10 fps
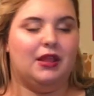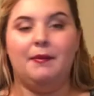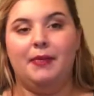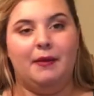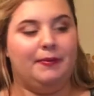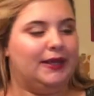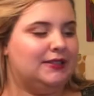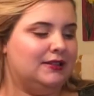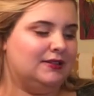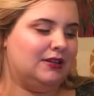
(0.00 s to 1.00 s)
blood pumping
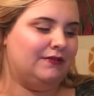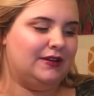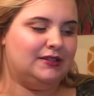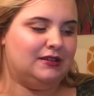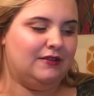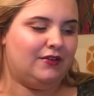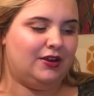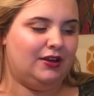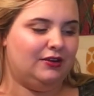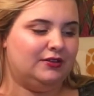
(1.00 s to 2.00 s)
to the surface,
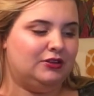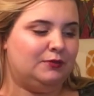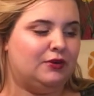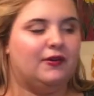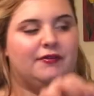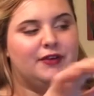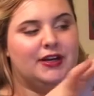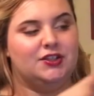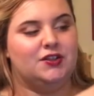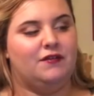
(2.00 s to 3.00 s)
delivering you a super
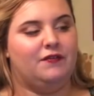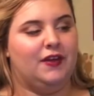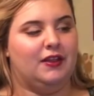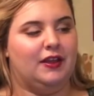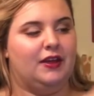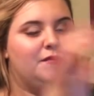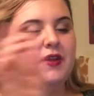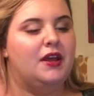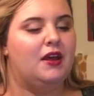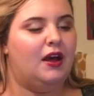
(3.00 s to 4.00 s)
refreshed feeling.
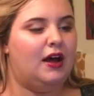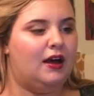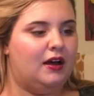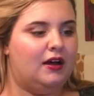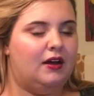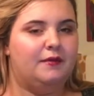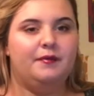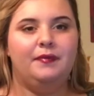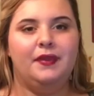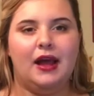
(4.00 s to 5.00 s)
I
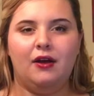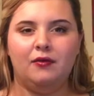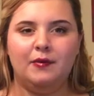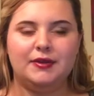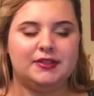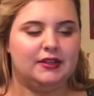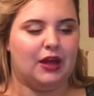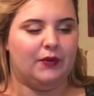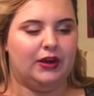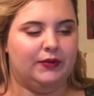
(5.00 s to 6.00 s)
don't remember seeing
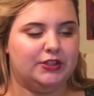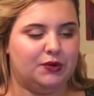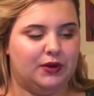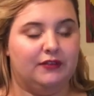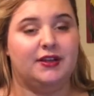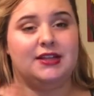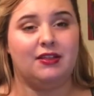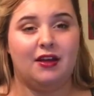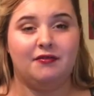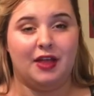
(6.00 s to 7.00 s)
that one. I wish I would have, because I
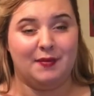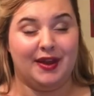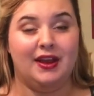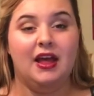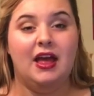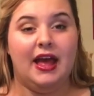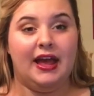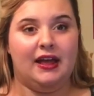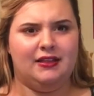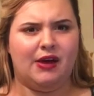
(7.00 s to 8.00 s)
love lemon.
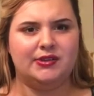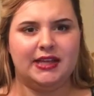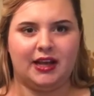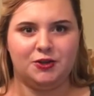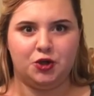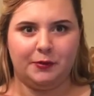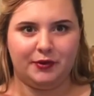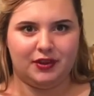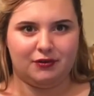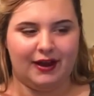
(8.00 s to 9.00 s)
And that was like a
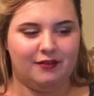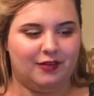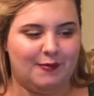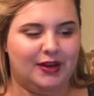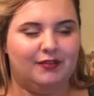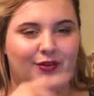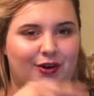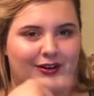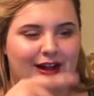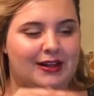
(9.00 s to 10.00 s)
triple threat of lemon, if you
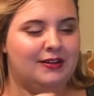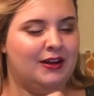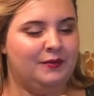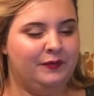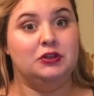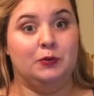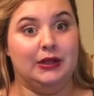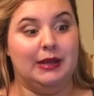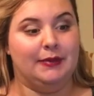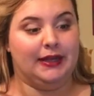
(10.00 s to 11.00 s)
heard that in there. Super
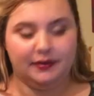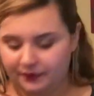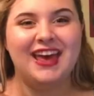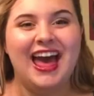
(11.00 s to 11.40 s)
lemony.